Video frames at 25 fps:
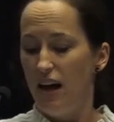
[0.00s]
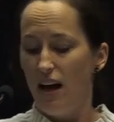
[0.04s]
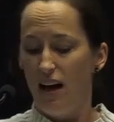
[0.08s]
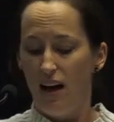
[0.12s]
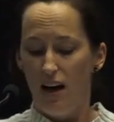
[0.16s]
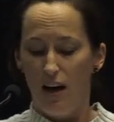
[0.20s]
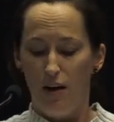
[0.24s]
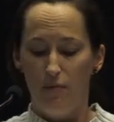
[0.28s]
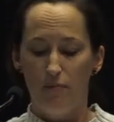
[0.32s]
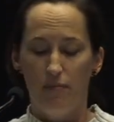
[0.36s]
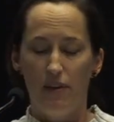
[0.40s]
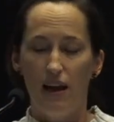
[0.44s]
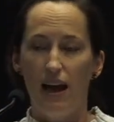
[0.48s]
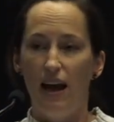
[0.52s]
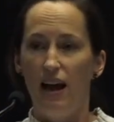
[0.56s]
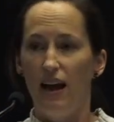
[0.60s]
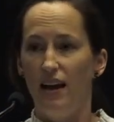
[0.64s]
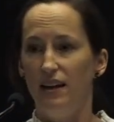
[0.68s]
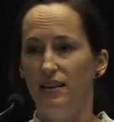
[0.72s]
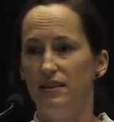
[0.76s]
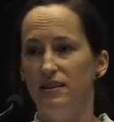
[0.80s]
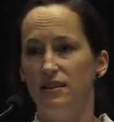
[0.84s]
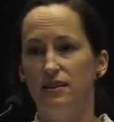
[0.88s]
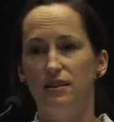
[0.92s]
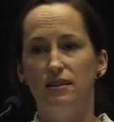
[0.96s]

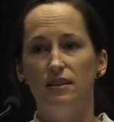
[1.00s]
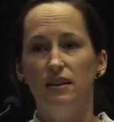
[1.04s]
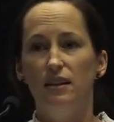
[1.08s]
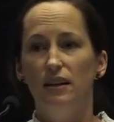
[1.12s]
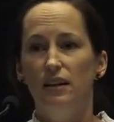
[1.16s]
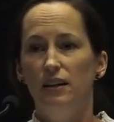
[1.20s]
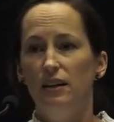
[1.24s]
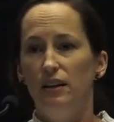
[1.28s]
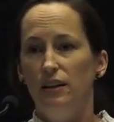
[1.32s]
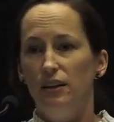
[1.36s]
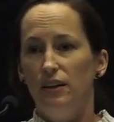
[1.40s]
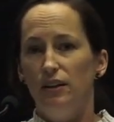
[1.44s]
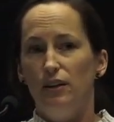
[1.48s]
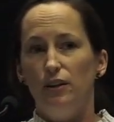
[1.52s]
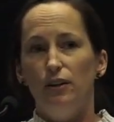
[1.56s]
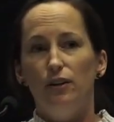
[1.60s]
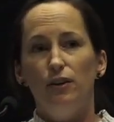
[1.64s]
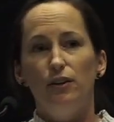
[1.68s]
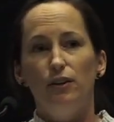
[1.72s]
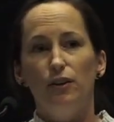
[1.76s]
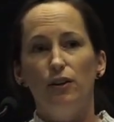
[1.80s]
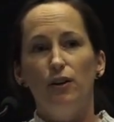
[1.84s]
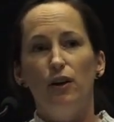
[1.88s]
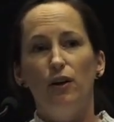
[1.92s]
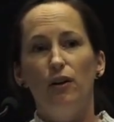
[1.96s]
and,
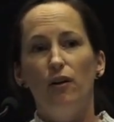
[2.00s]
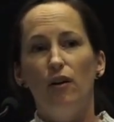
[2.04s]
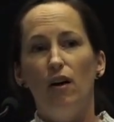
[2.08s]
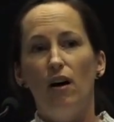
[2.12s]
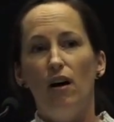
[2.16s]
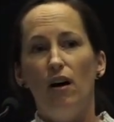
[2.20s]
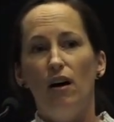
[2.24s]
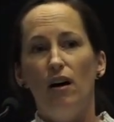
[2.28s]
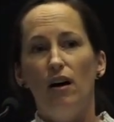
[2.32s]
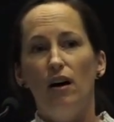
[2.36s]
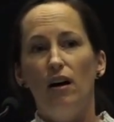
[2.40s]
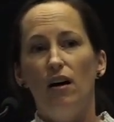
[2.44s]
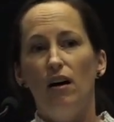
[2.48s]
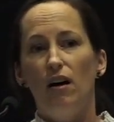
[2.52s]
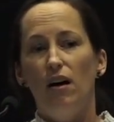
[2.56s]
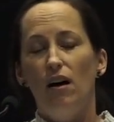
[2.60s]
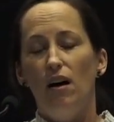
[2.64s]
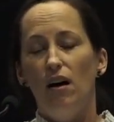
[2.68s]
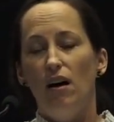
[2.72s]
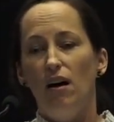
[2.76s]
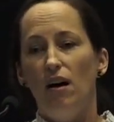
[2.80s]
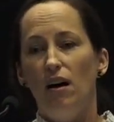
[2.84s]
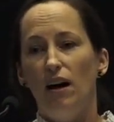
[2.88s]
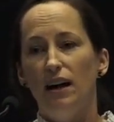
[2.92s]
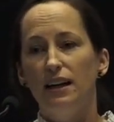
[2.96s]
you know,
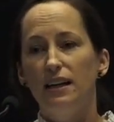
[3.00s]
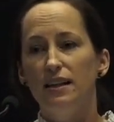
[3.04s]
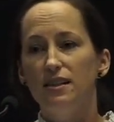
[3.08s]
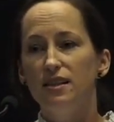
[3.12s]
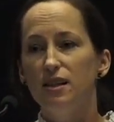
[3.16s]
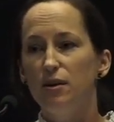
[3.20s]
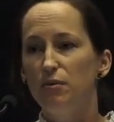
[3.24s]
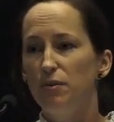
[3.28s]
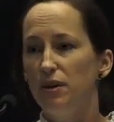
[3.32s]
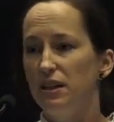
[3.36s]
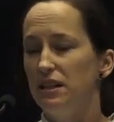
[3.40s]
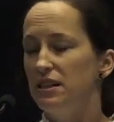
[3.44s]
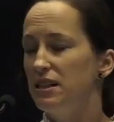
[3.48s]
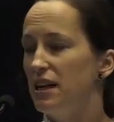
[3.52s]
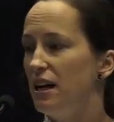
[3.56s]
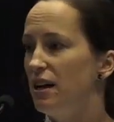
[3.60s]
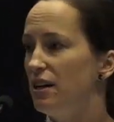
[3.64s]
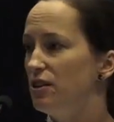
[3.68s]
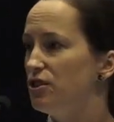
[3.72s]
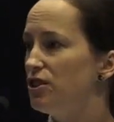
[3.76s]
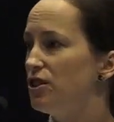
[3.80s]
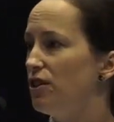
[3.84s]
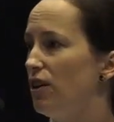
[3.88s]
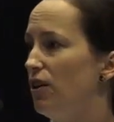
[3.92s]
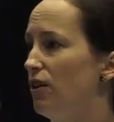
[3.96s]
I guess I want to
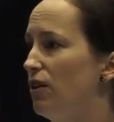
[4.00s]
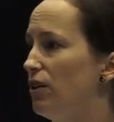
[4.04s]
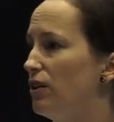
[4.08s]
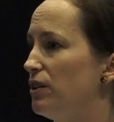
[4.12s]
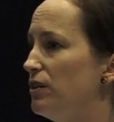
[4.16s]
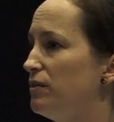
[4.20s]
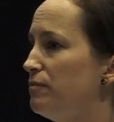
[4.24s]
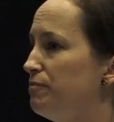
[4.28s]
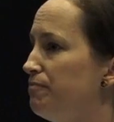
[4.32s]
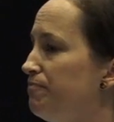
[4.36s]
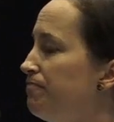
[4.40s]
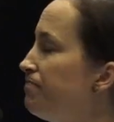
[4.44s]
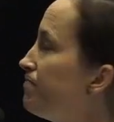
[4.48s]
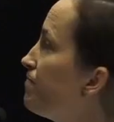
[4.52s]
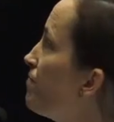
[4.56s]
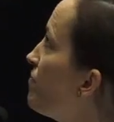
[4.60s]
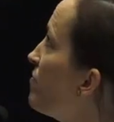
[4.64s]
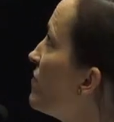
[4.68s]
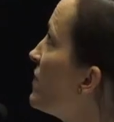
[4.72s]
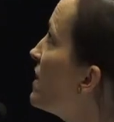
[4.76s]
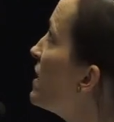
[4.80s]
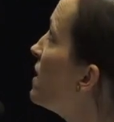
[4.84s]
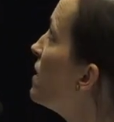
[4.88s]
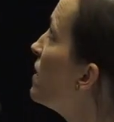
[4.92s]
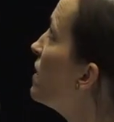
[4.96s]
touch on
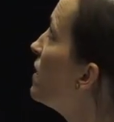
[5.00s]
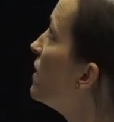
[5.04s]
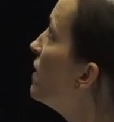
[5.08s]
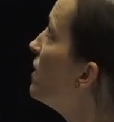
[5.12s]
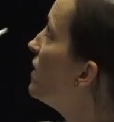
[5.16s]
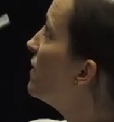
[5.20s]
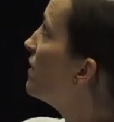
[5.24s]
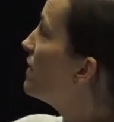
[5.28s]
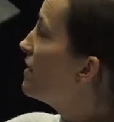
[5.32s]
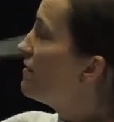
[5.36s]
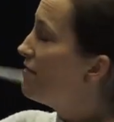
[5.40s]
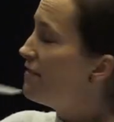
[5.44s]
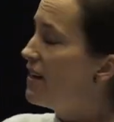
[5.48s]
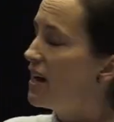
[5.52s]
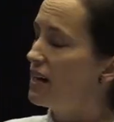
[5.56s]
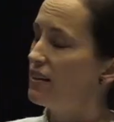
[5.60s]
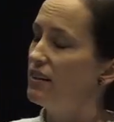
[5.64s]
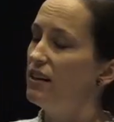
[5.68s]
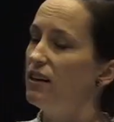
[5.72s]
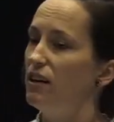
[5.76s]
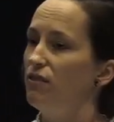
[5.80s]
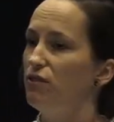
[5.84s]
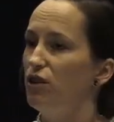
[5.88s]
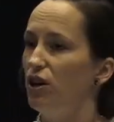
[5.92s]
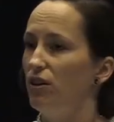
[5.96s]
the fact that
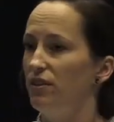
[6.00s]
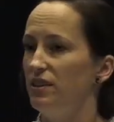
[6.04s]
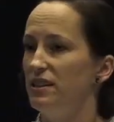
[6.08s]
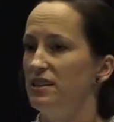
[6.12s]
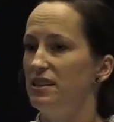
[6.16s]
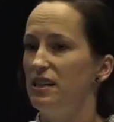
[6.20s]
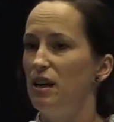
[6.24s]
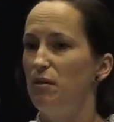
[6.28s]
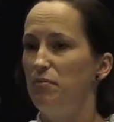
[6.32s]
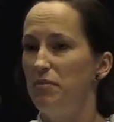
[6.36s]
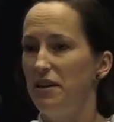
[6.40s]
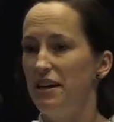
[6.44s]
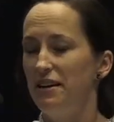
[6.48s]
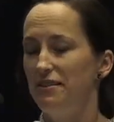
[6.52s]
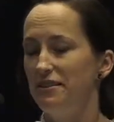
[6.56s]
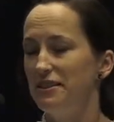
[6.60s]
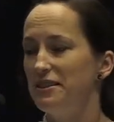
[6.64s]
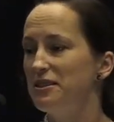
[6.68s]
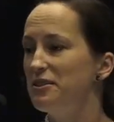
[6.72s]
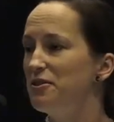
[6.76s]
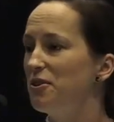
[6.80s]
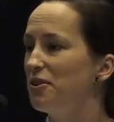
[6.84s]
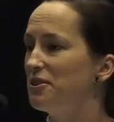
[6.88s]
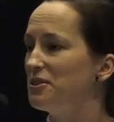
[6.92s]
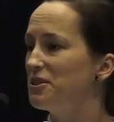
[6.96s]
I've got this up here. It's
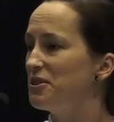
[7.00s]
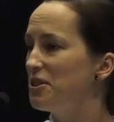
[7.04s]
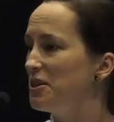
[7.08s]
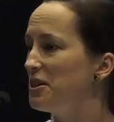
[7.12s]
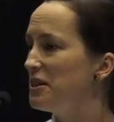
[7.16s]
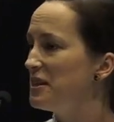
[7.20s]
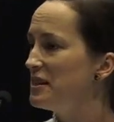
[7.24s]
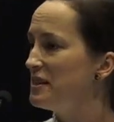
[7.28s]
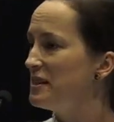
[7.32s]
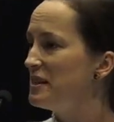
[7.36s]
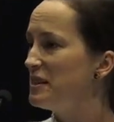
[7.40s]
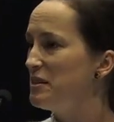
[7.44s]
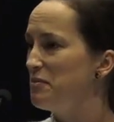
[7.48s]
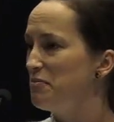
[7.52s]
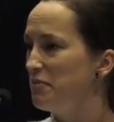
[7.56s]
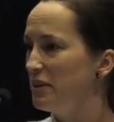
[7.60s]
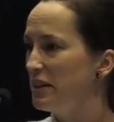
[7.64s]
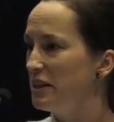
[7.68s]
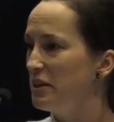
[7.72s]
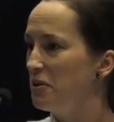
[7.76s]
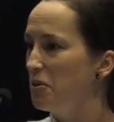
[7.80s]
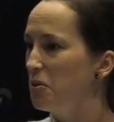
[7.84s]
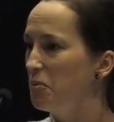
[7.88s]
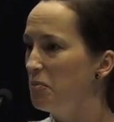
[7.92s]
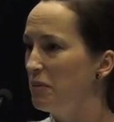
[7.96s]
not so you can
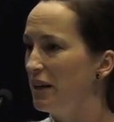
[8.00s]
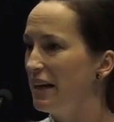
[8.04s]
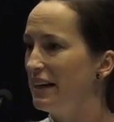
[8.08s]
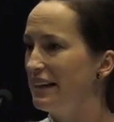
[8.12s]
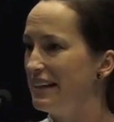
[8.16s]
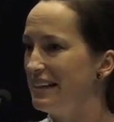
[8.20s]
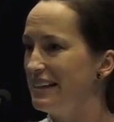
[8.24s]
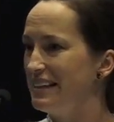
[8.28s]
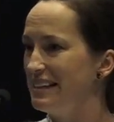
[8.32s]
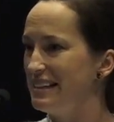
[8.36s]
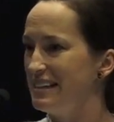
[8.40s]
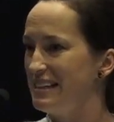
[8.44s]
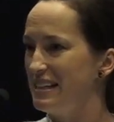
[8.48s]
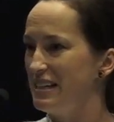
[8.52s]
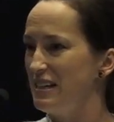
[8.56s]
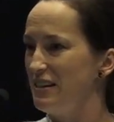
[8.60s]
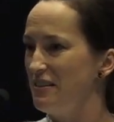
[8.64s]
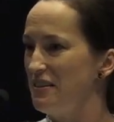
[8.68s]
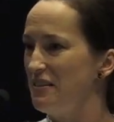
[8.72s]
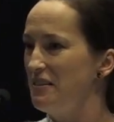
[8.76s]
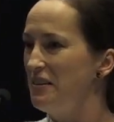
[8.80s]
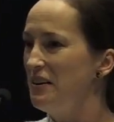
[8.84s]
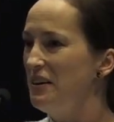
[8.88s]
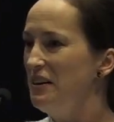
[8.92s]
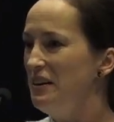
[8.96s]
simply all plug it
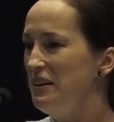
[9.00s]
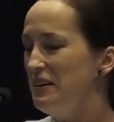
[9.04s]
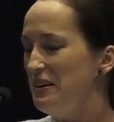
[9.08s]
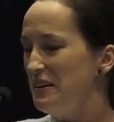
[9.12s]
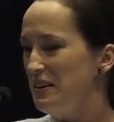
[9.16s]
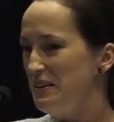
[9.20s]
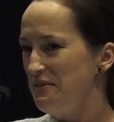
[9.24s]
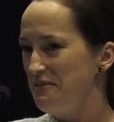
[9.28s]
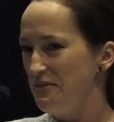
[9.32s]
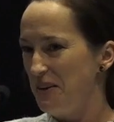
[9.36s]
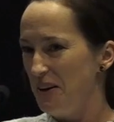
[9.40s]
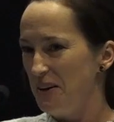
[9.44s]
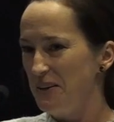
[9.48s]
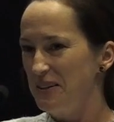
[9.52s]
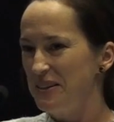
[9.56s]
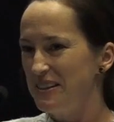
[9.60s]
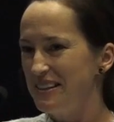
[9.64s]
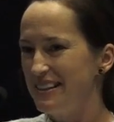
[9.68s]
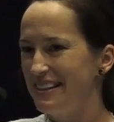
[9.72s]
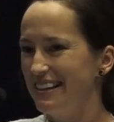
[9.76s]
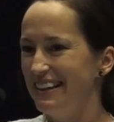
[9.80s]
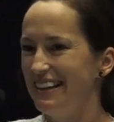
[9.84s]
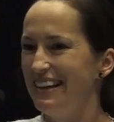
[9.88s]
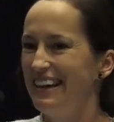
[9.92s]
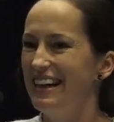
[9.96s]
into your phones
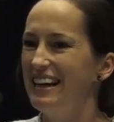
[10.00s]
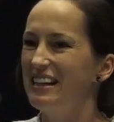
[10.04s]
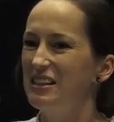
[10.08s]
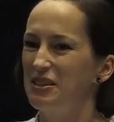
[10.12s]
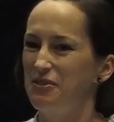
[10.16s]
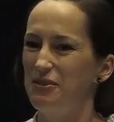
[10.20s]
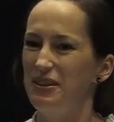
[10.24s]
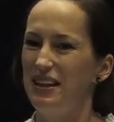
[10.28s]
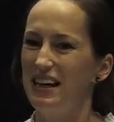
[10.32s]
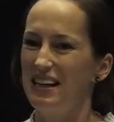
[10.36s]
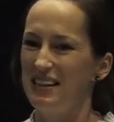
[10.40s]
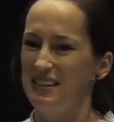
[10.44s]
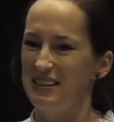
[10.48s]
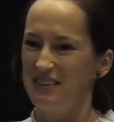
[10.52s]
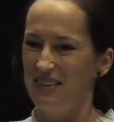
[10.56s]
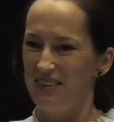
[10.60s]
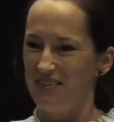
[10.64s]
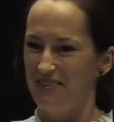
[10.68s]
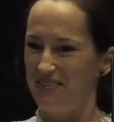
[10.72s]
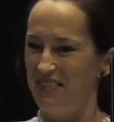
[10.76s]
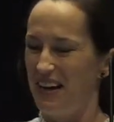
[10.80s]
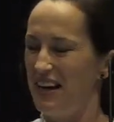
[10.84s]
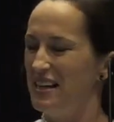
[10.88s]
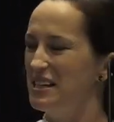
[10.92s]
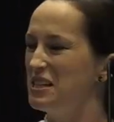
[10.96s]
and connect with us on
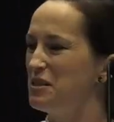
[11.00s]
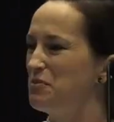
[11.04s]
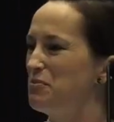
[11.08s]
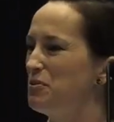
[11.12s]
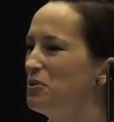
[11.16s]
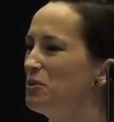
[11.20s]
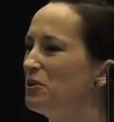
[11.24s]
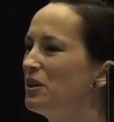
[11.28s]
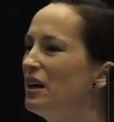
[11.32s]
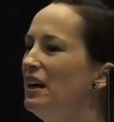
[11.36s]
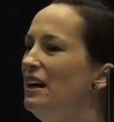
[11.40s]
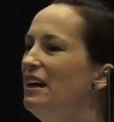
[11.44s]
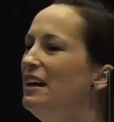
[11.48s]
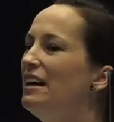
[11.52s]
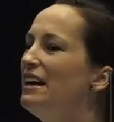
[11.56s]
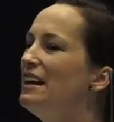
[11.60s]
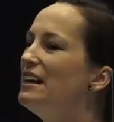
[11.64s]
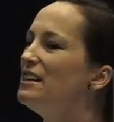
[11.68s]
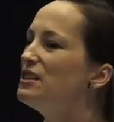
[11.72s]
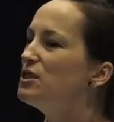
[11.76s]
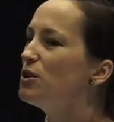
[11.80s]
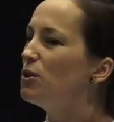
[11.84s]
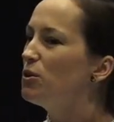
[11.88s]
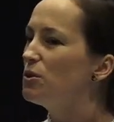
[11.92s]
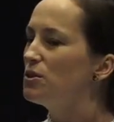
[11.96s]
Facebook.
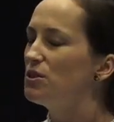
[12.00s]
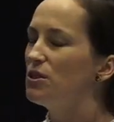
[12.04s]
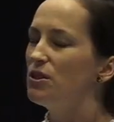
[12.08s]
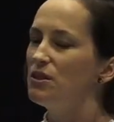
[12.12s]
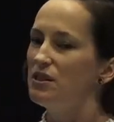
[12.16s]
It's also